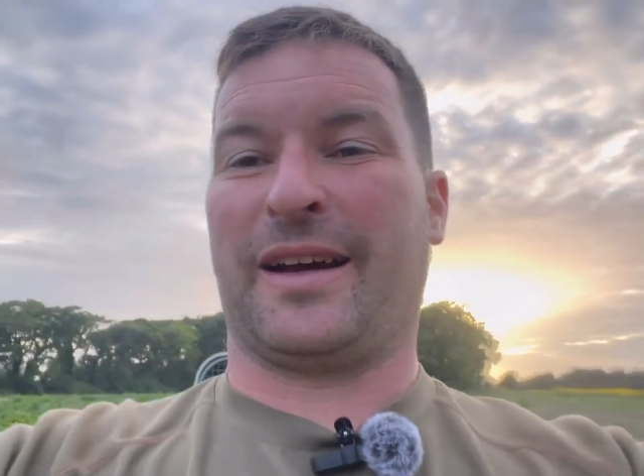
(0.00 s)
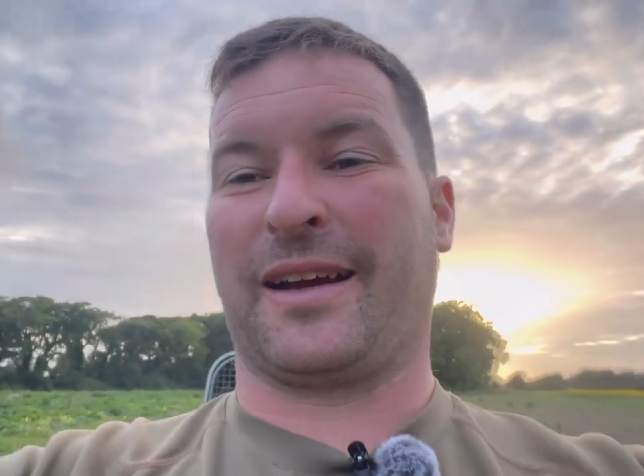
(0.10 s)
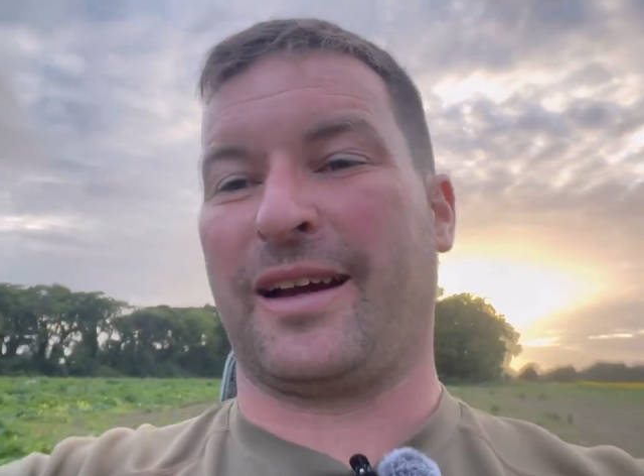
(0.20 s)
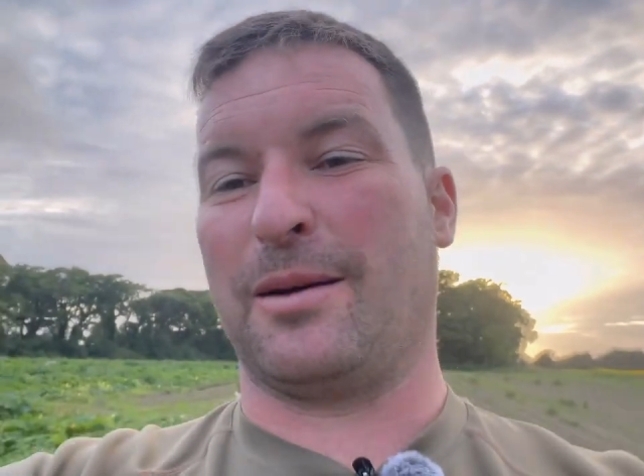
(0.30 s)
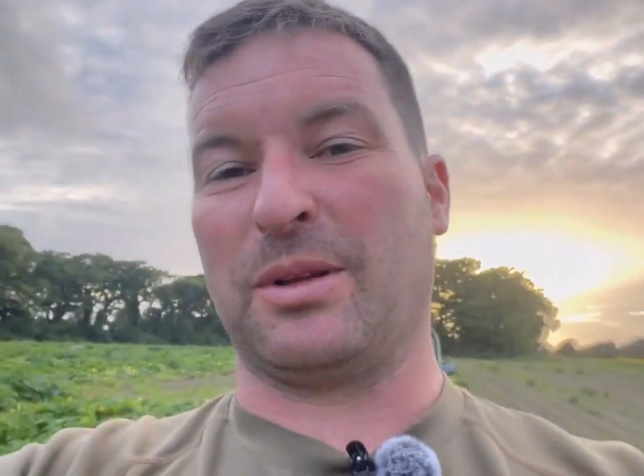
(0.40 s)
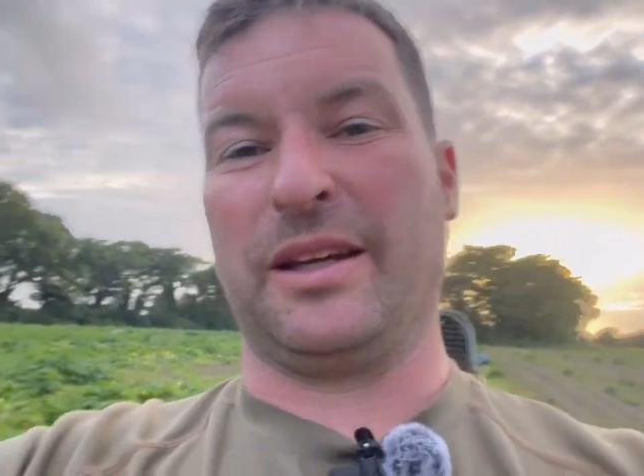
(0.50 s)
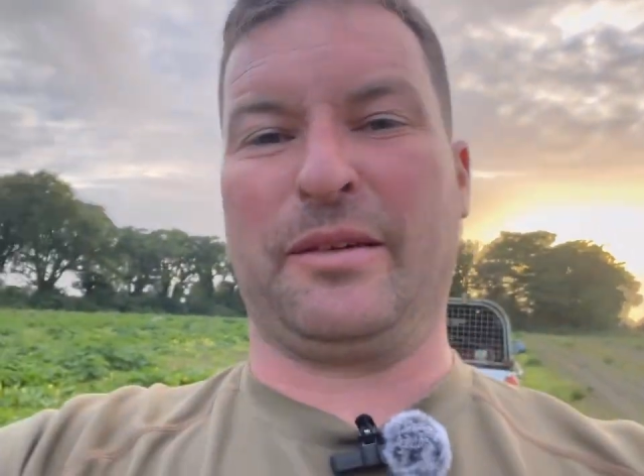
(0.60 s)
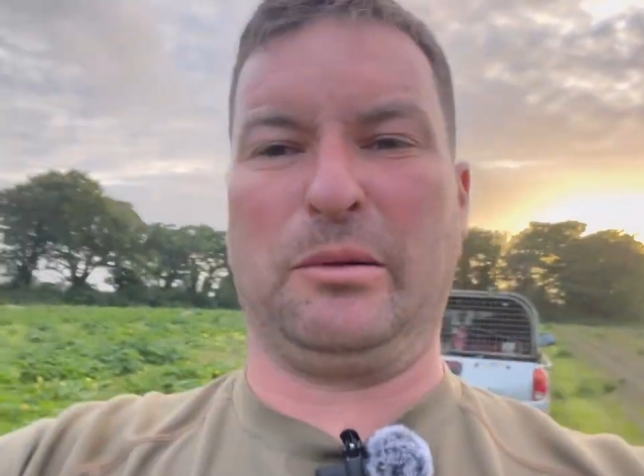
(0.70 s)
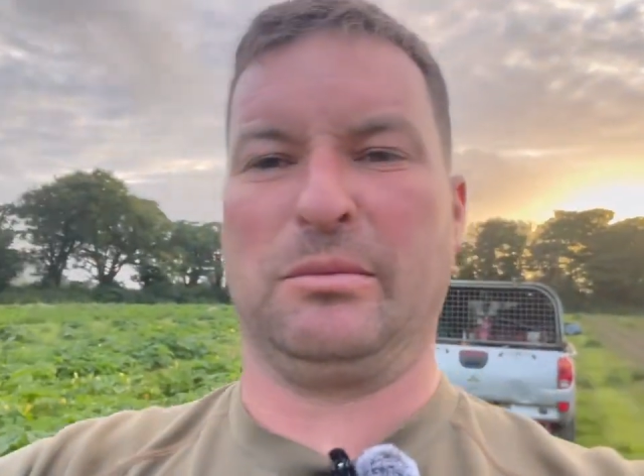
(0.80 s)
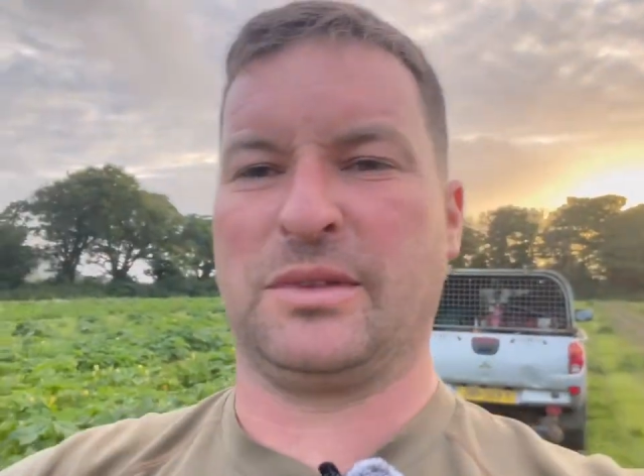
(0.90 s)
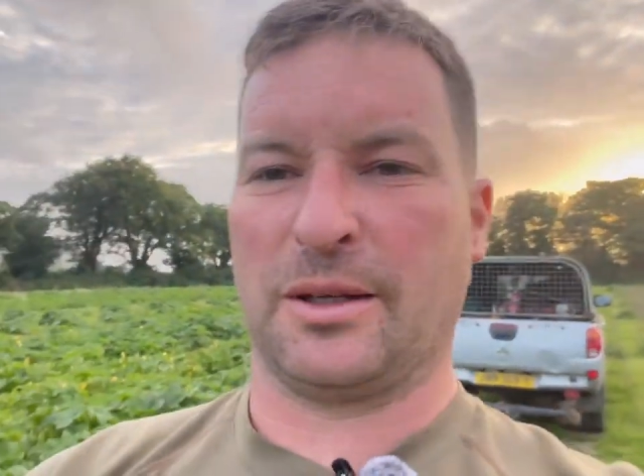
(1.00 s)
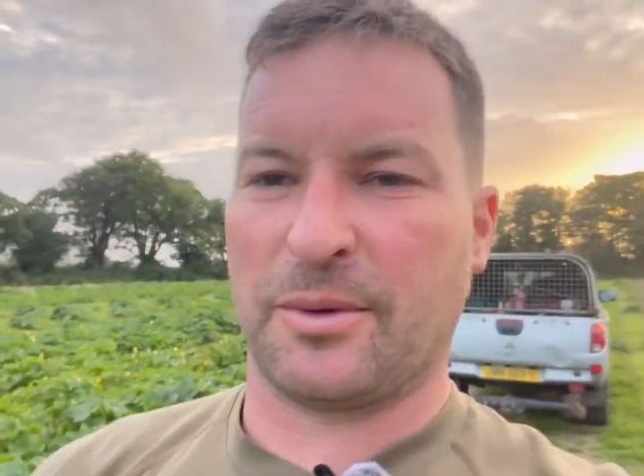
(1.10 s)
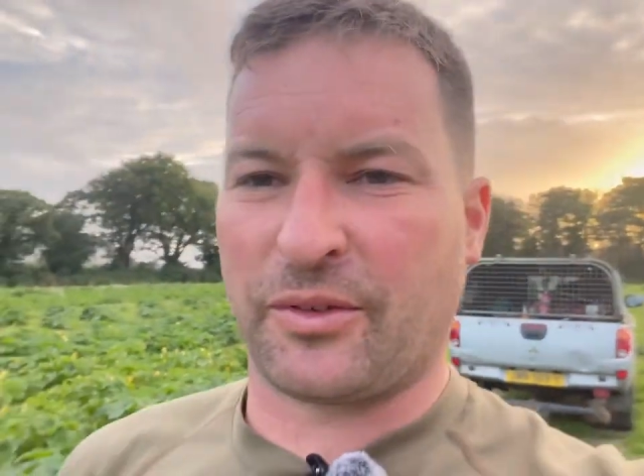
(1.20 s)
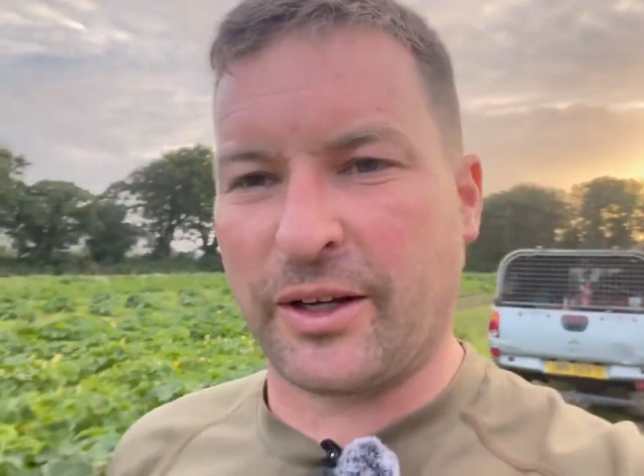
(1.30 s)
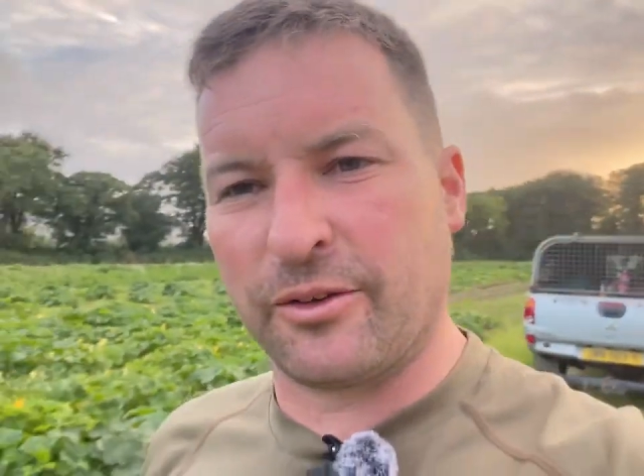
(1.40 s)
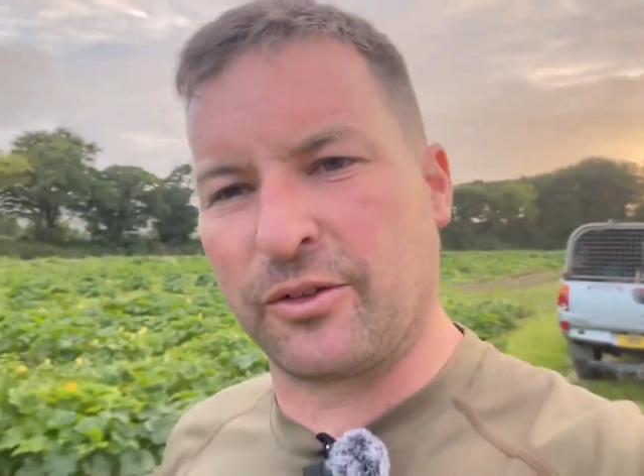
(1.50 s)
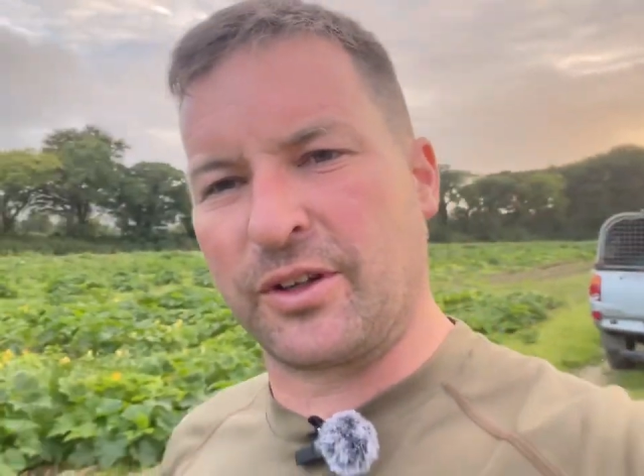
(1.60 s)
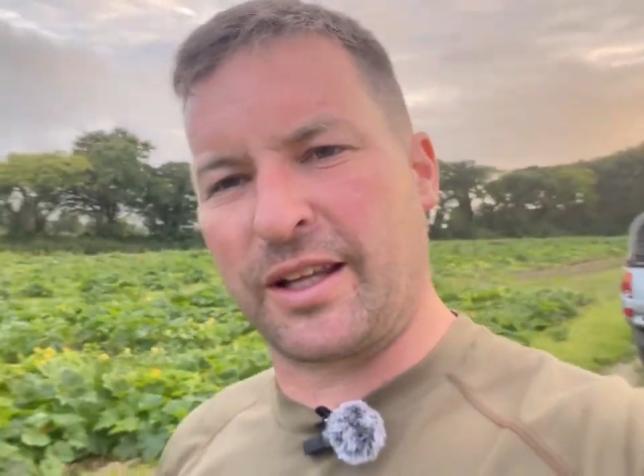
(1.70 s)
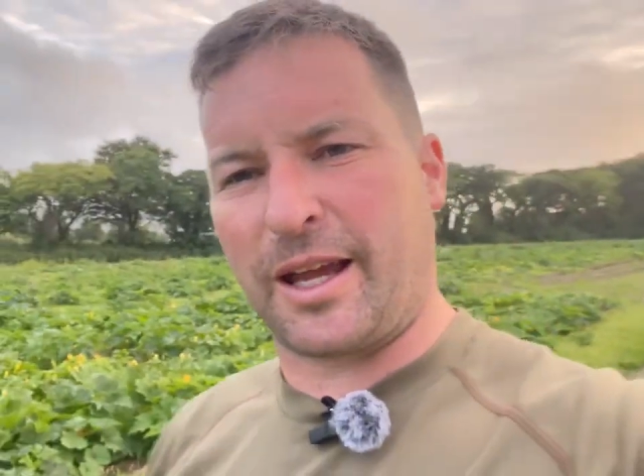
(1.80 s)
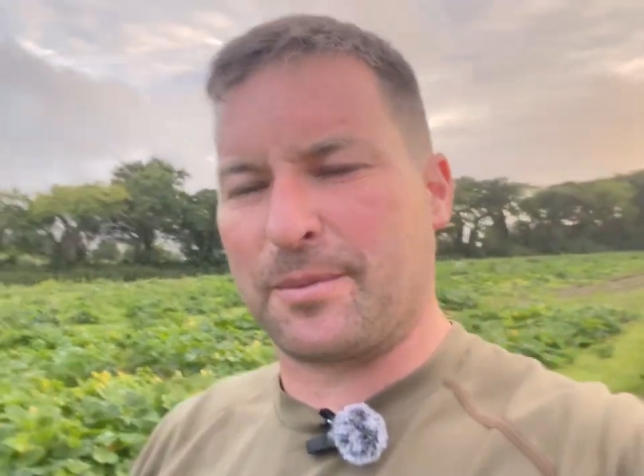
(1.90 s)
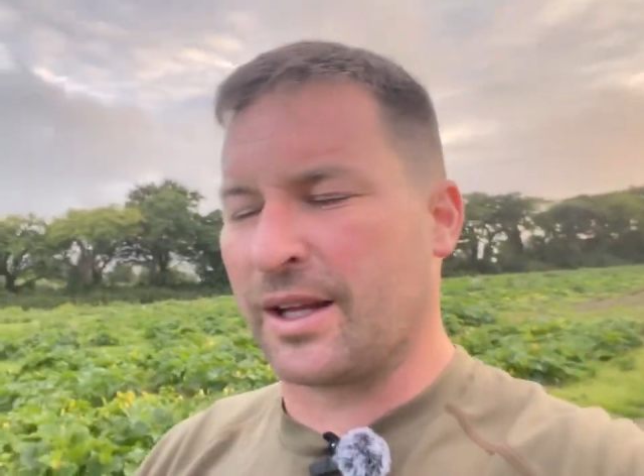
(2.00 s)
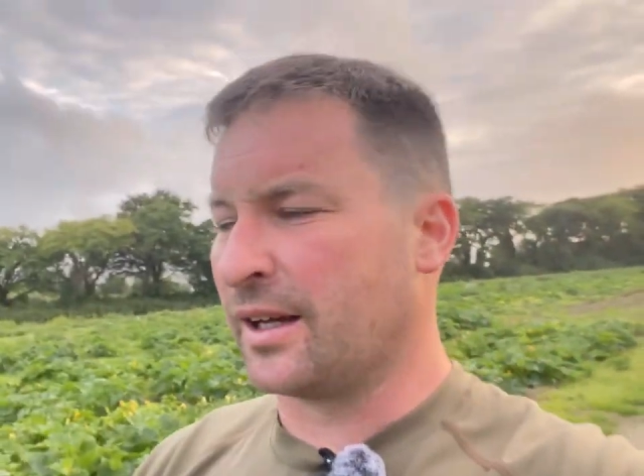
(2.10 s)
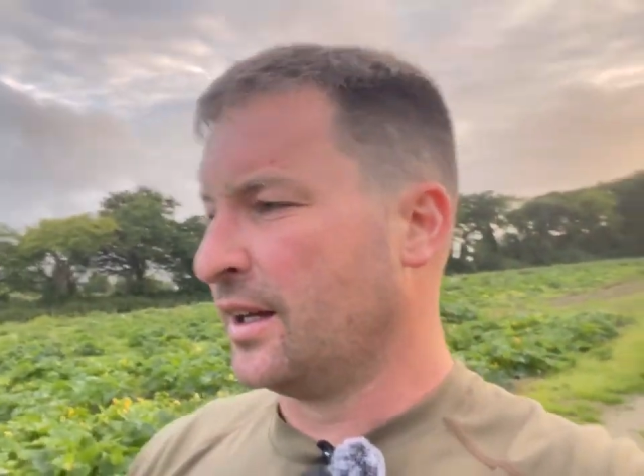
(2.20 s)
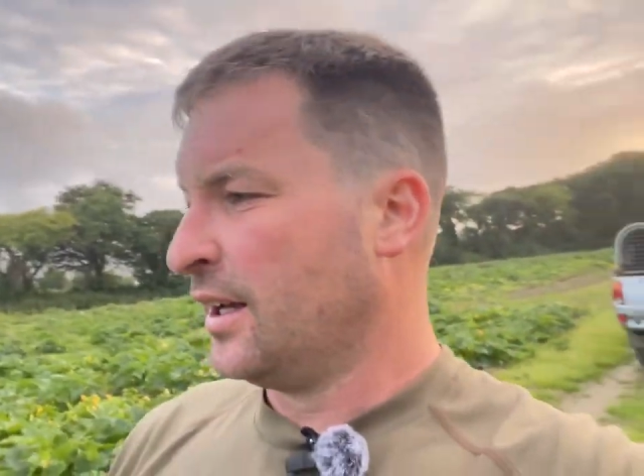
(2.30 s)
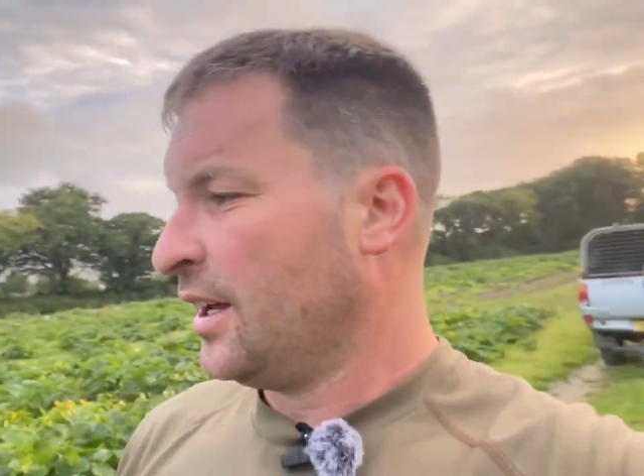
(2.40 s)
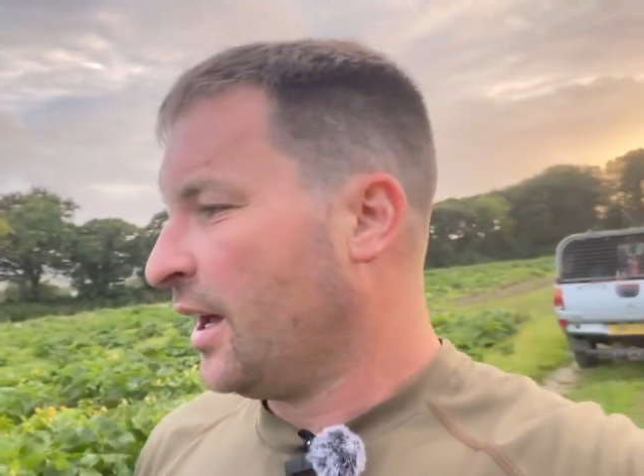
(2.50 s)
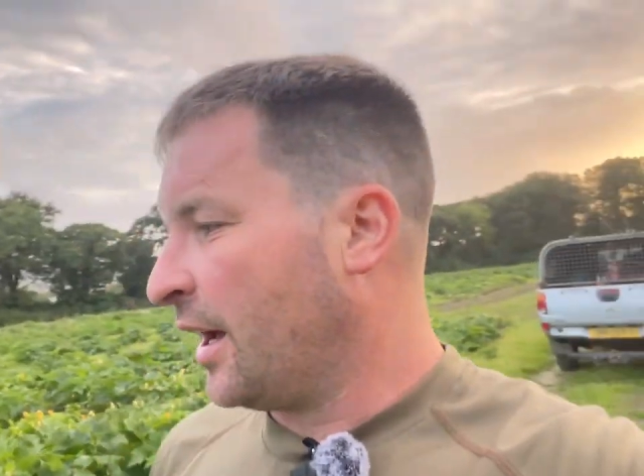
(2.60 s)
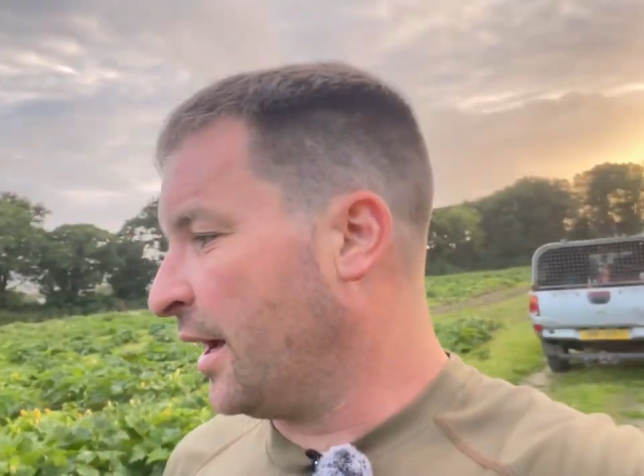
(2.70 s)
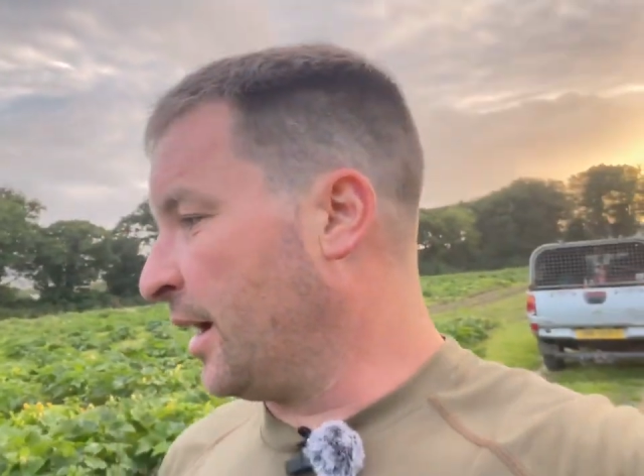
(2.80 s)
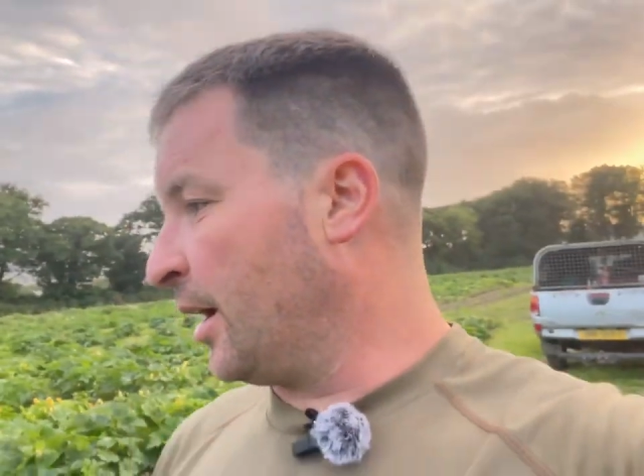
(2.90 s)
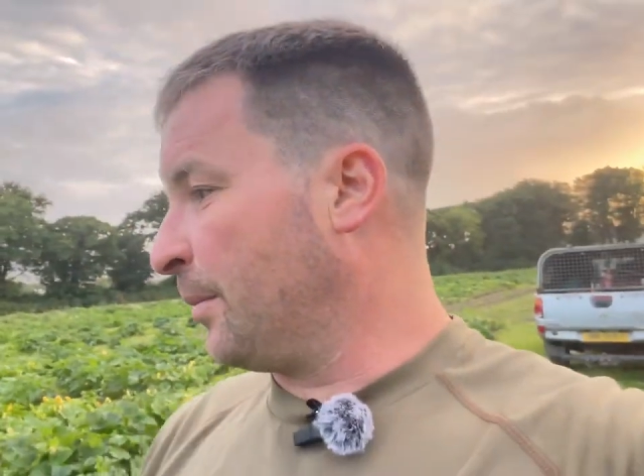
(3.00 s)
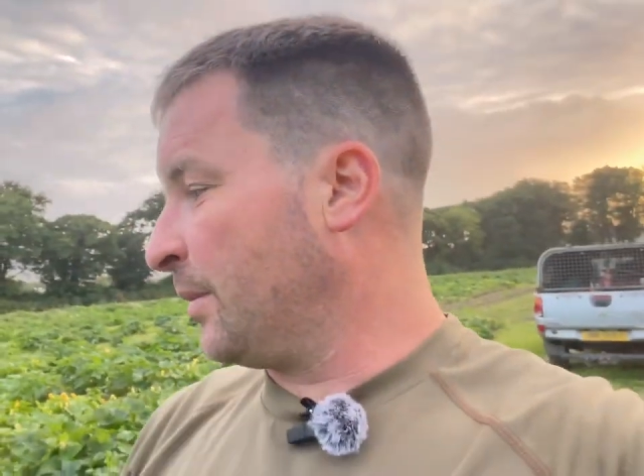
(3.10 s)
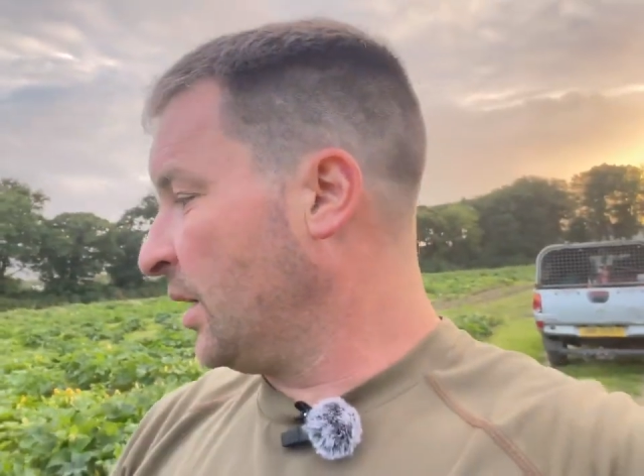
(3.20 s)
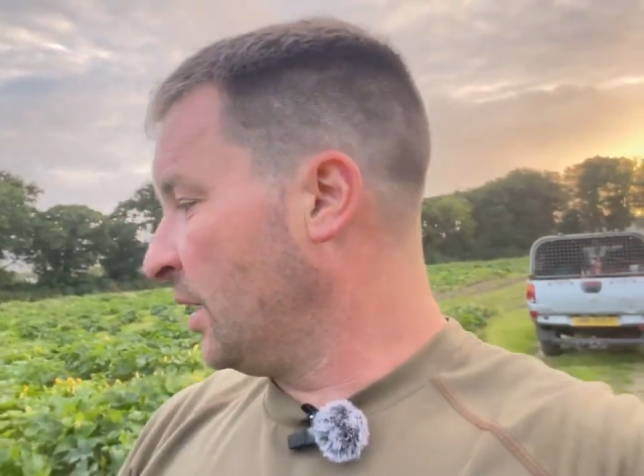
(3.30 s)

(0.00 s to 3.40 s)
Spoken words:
I can't believe it. Oop, get my finger in front of the camera there.